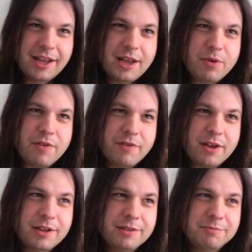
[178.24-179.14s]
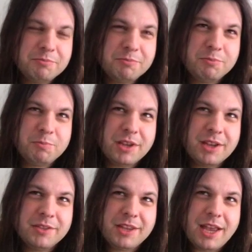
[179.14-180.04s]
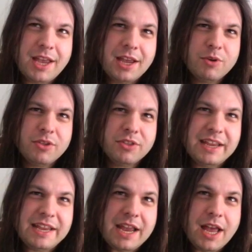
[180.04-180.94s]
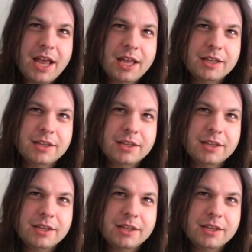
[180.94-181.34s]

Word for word: I prep I begin the A with a yeah,